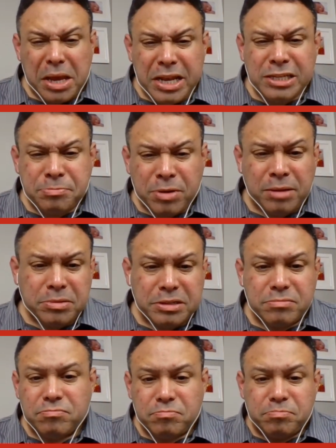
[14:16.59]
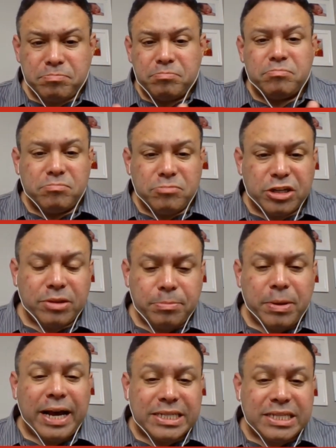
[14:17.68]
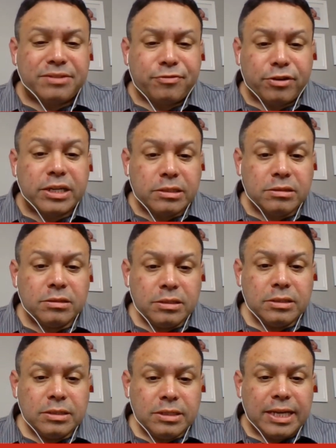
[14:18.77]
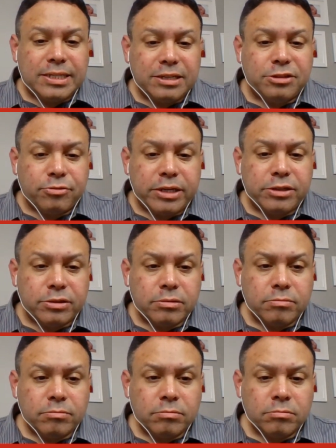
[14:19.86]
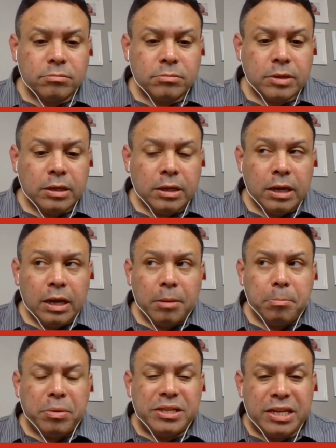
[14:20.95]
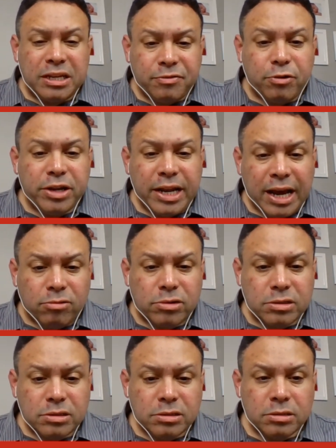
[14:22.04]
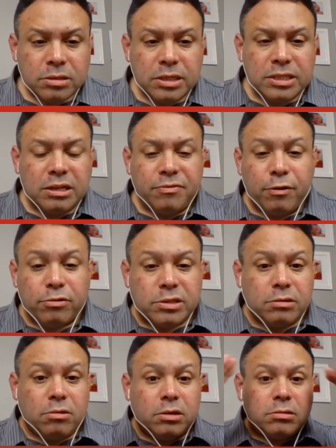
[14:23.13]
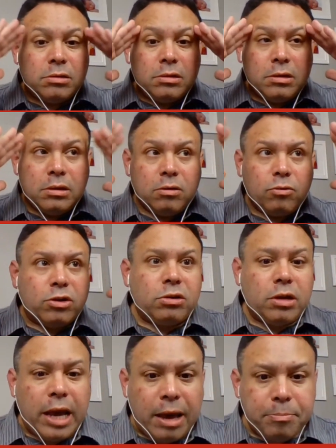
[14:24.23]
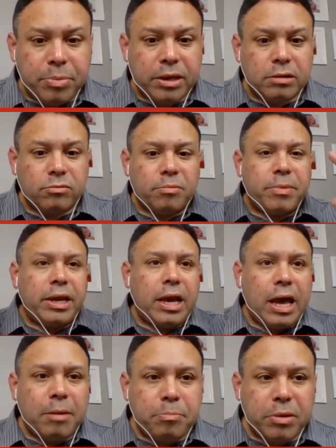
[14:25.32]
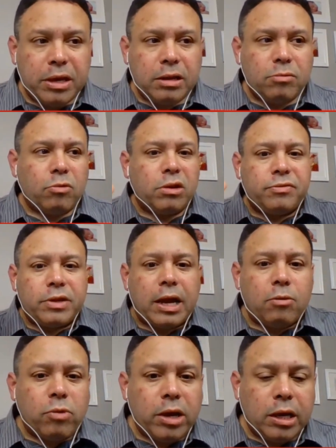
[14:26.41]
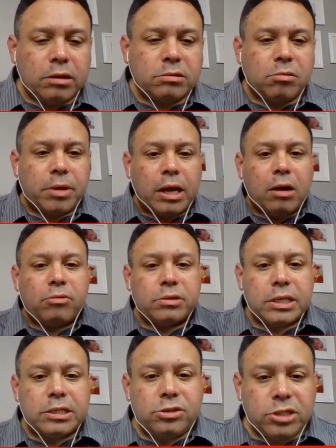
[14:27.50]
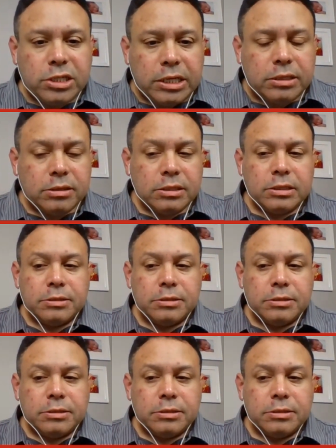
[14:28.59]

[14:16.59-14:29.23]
And that's probably generally positive for us, that situation. But in the next 48 hours, instead of focusing on what could happen, what may happen, what if the guy wins, oh my God, what if they cheat?